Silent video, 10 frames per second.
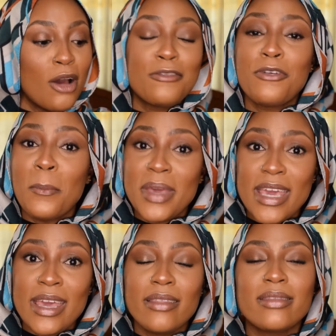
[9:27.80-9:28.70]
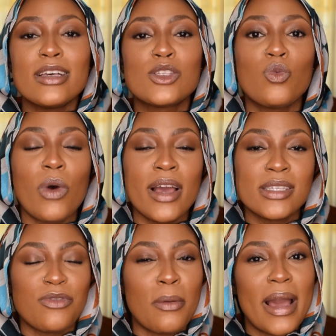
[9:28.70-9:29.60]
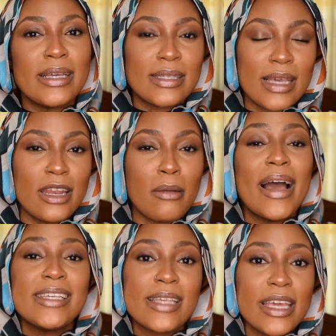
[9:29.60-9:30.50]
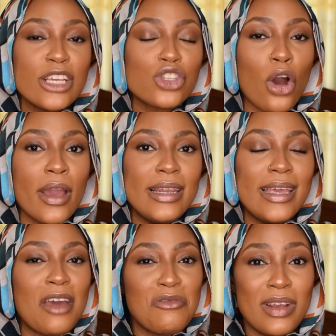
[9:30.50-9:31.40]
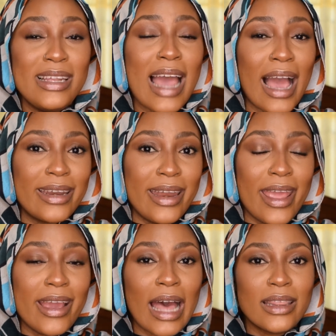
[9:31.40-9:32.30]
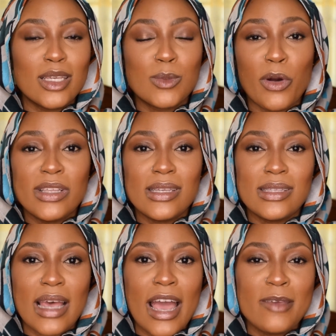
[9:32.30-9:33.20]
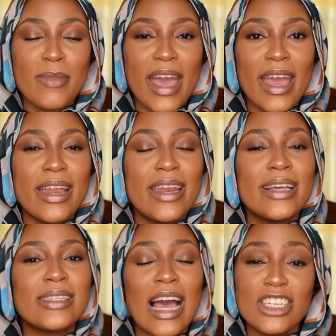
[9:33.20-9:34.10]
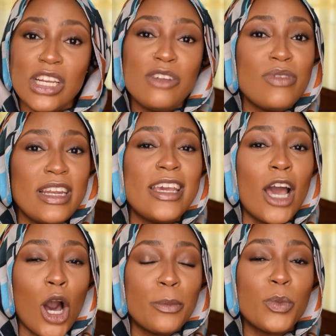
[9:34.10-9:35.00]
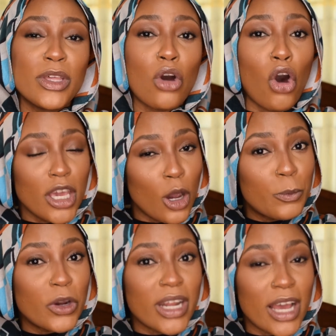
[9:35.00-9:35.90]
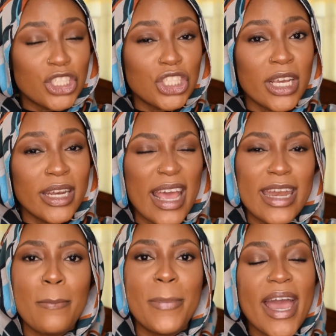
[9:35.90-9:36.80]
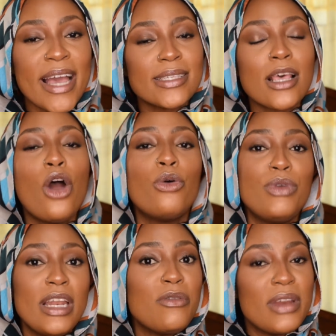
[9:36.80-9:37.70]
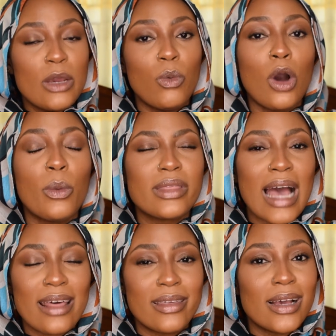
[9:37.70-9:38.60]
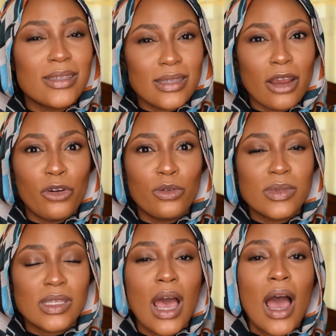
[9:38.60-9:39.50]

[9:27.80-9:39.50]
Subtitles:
For me, this works for my skin. My skin is oily and really acneic at this point in time, and it's actually really helped with oil production, and it pairs really, really well with other serums.